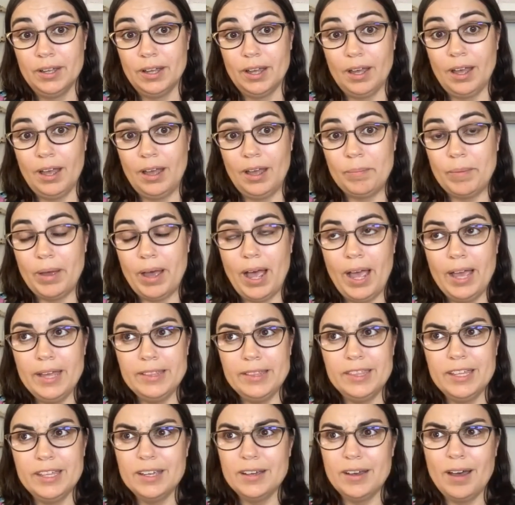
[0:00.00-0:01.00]
um, I
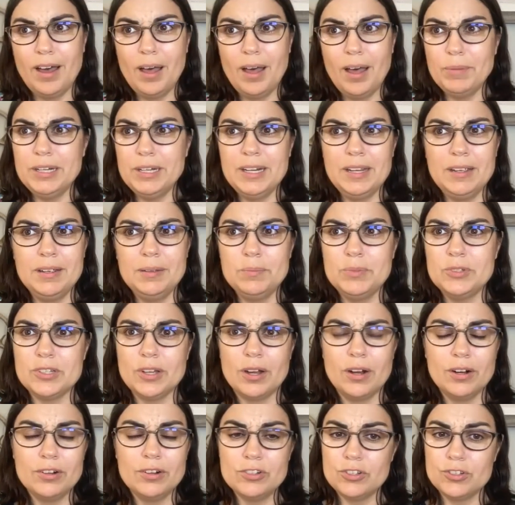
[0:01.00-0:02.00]
think common names
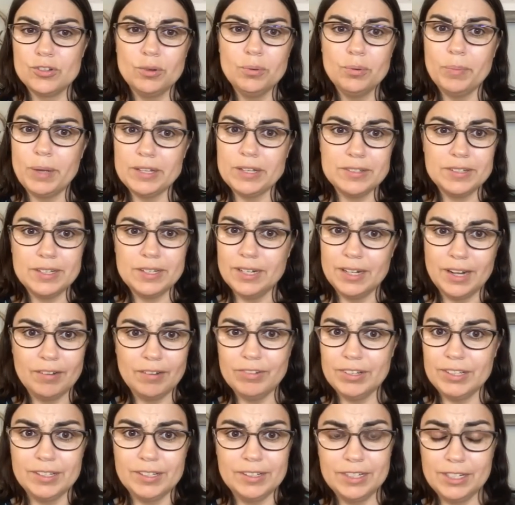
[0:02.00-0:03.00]
are so messy and
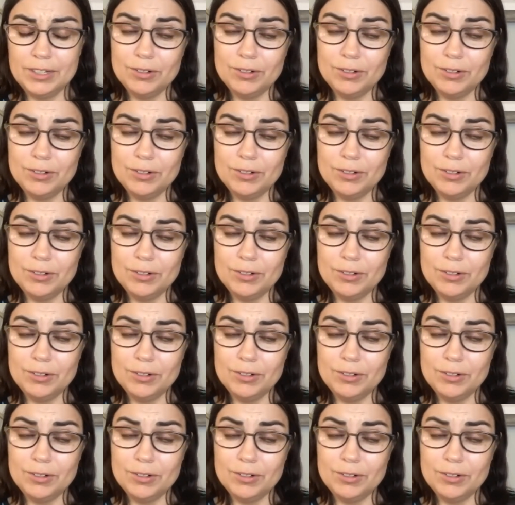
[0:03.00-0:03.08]
everything,